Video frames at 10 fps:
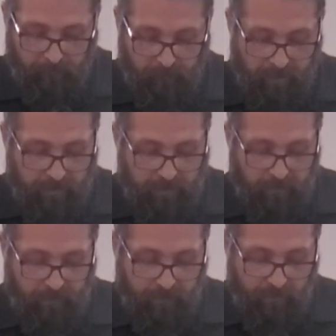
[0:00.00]
because
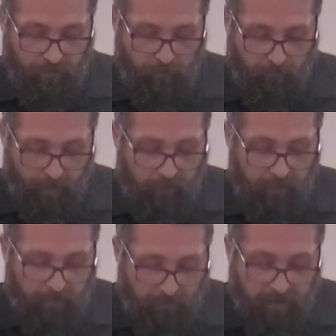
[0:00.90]
they so
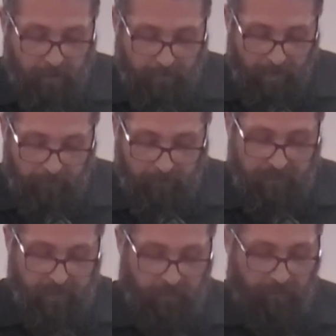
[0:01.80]
rarely think about
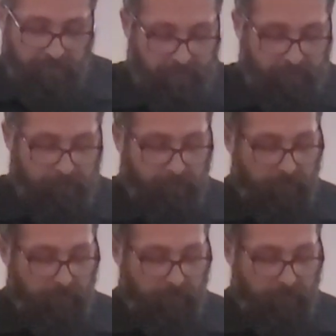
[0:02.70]
themselves.